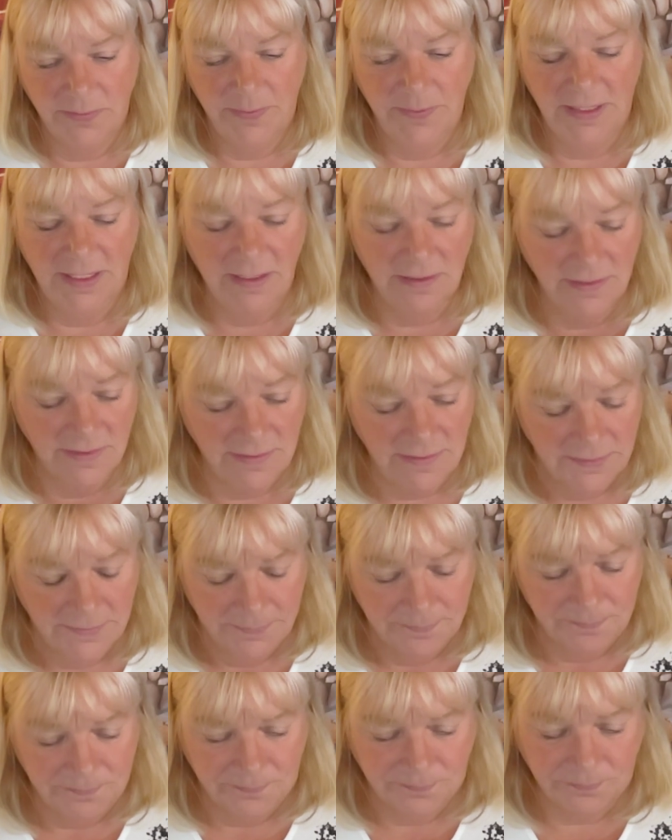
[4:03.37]
because
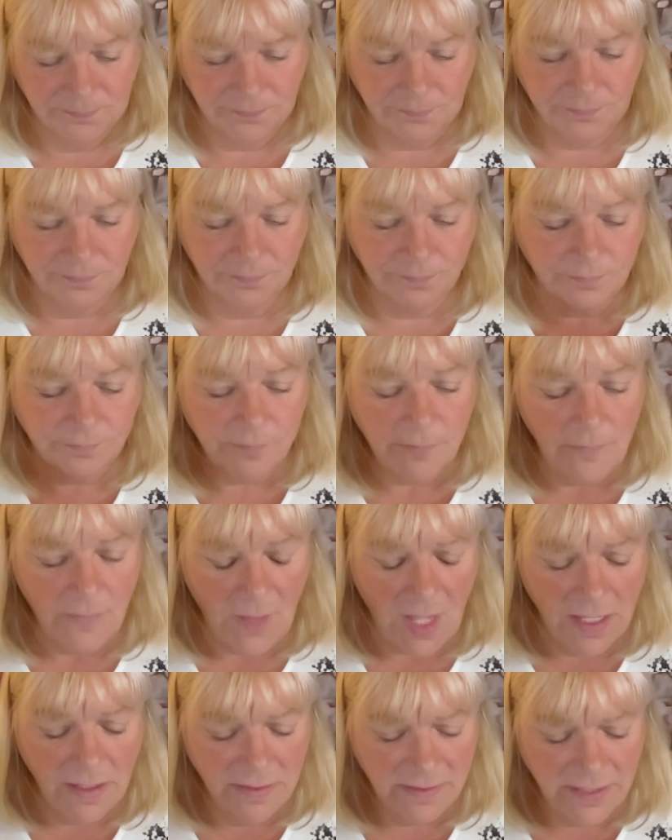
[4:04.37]

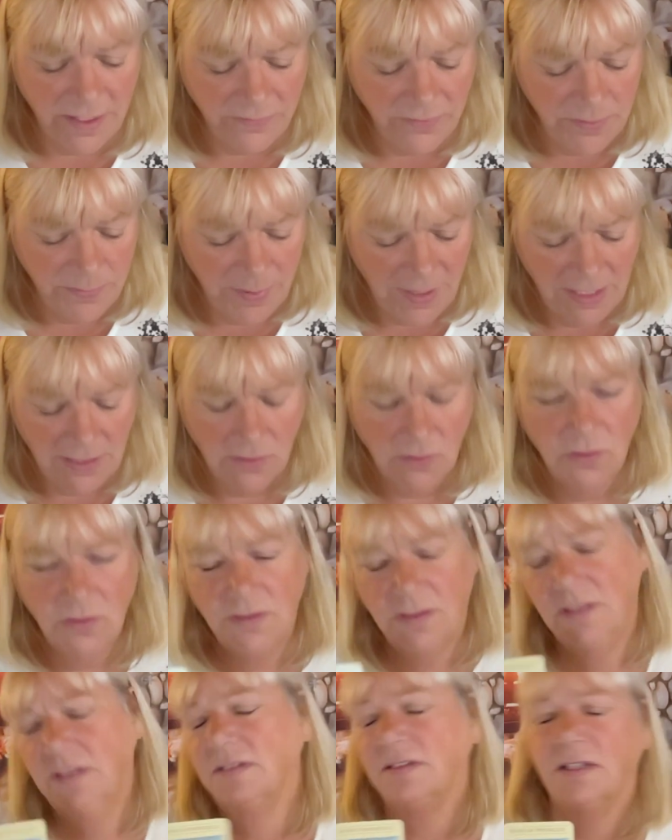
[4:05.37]
the Seven of
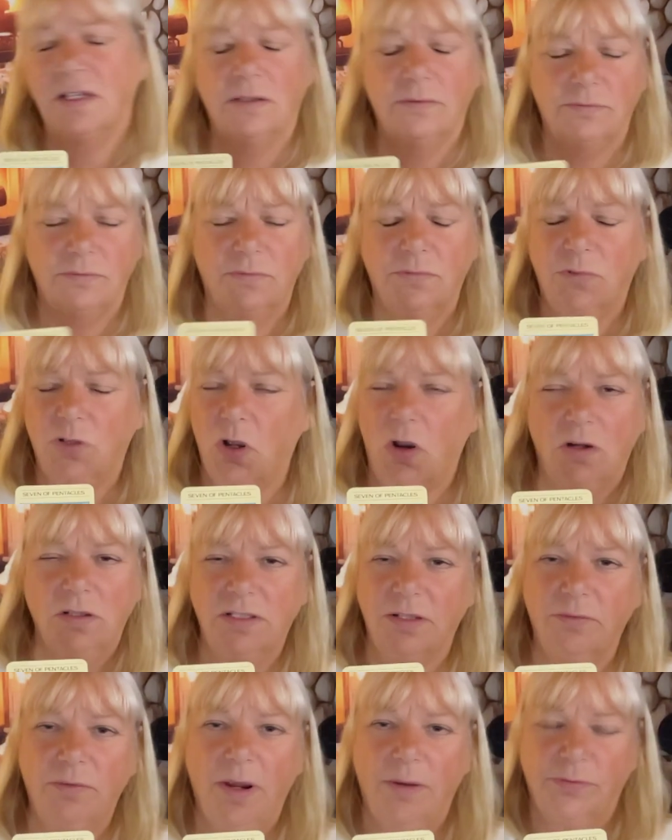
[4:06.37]
Pentacles is a card
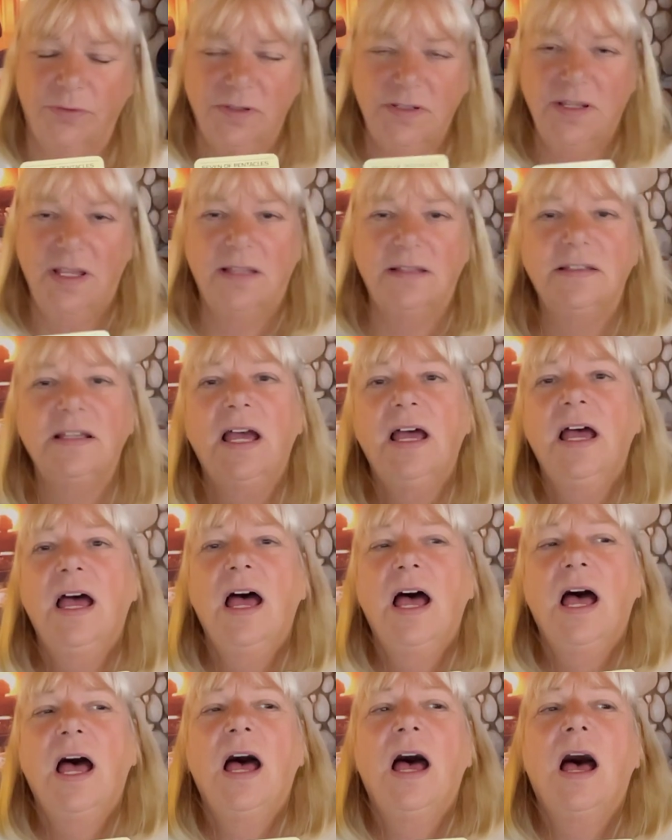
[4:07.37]
that represents
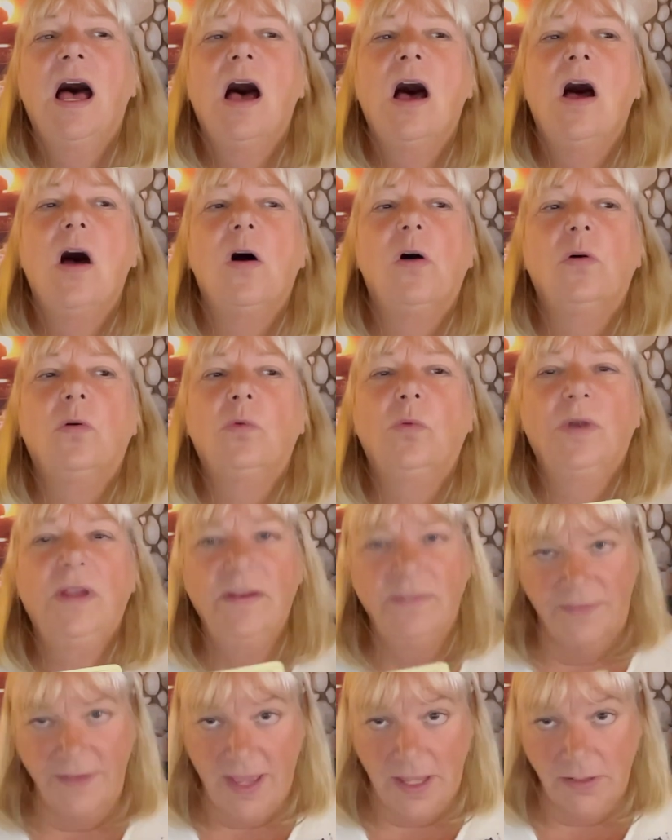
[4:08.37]

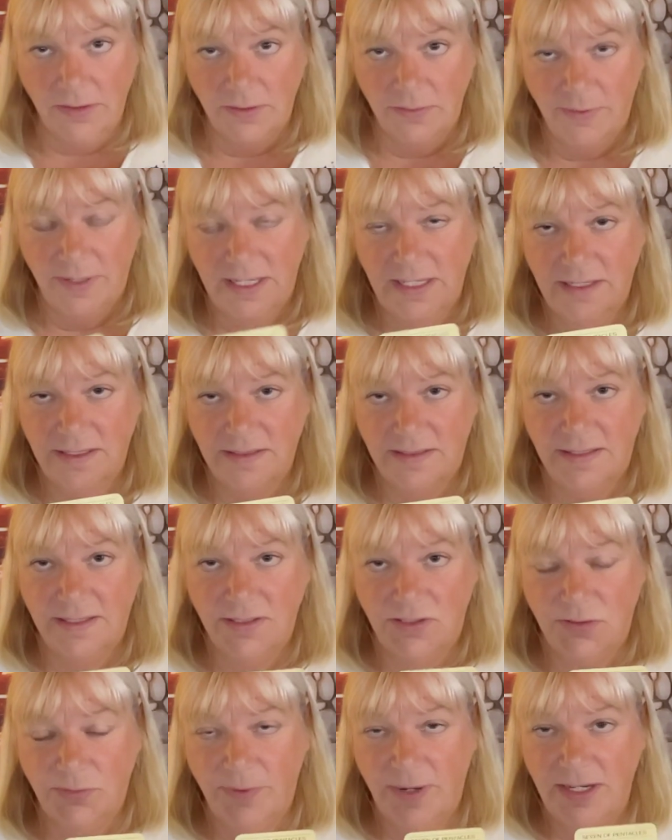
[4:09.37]
reevaluating a
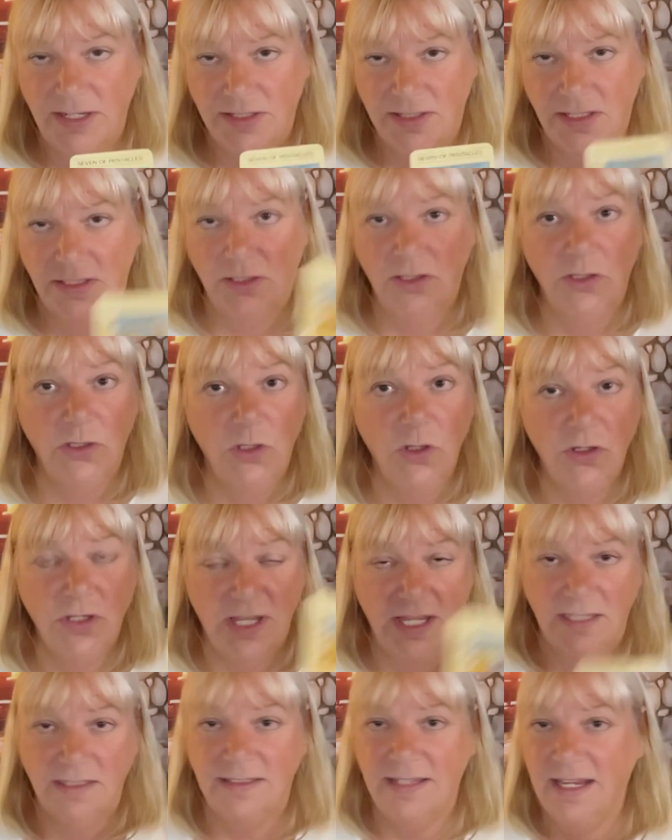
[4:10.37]
situation,
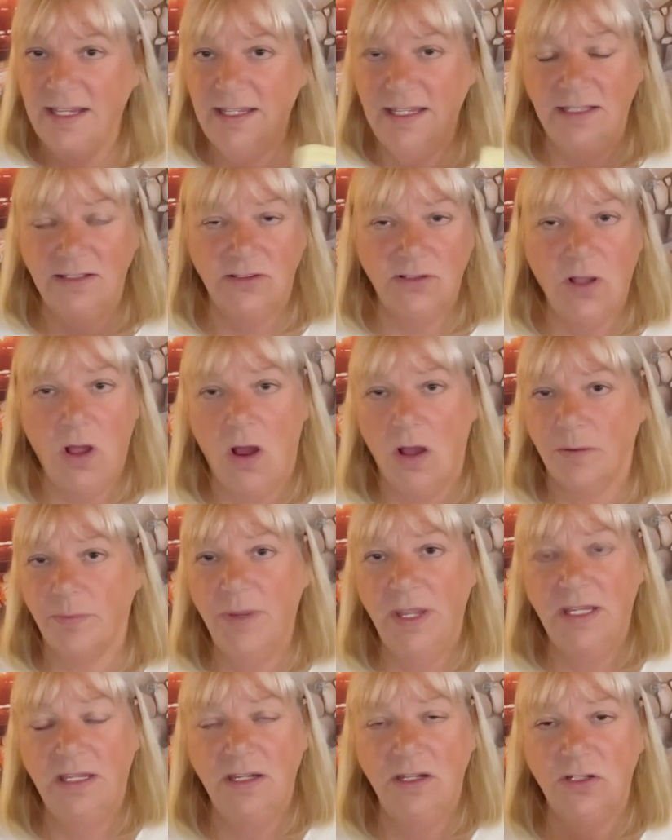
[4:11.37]
looking, taking stock,
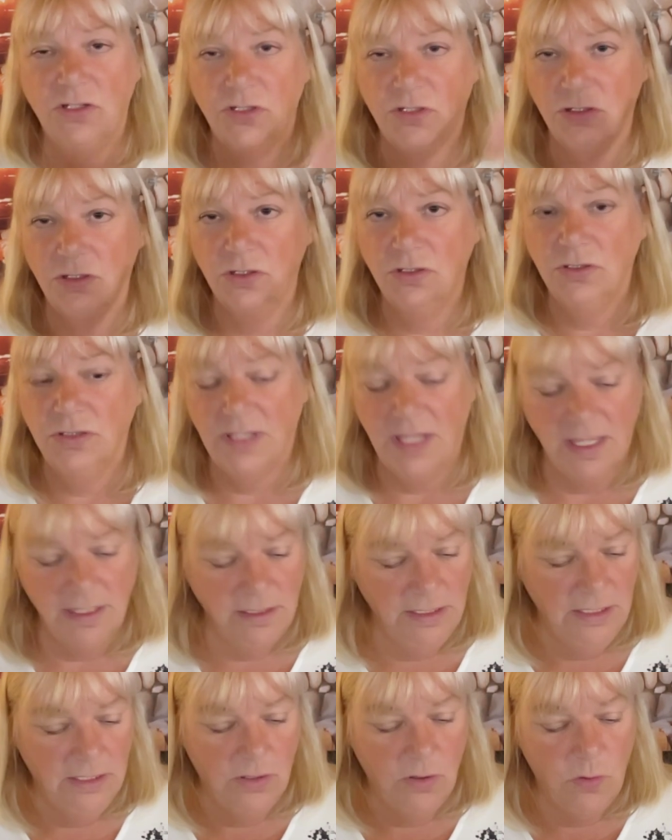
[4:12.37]
making sure
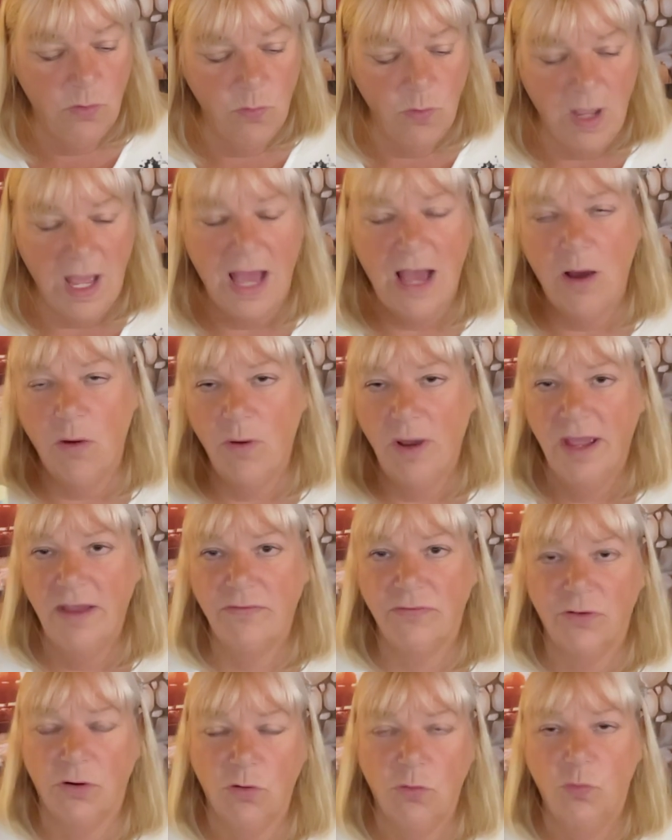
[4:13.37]
that, you know,
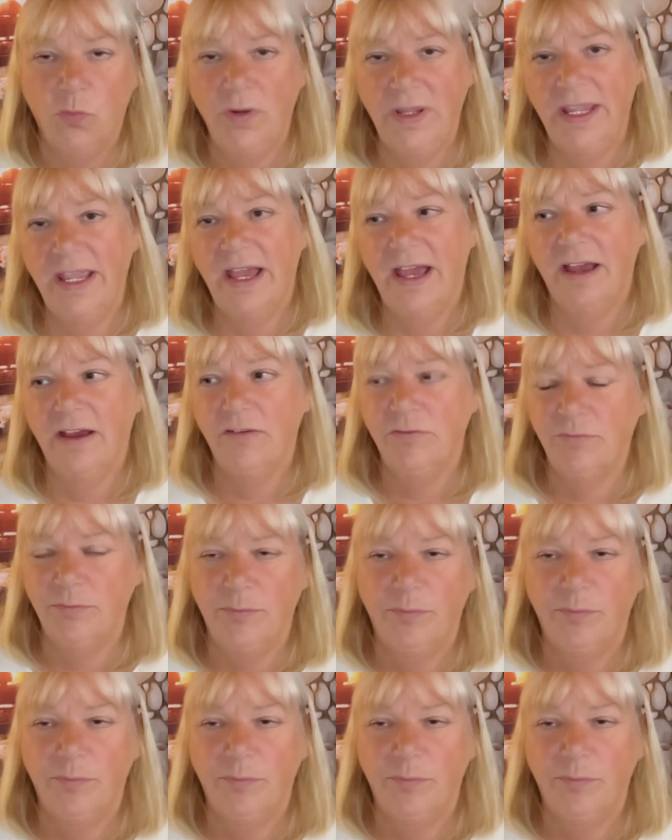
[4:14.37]
however we have,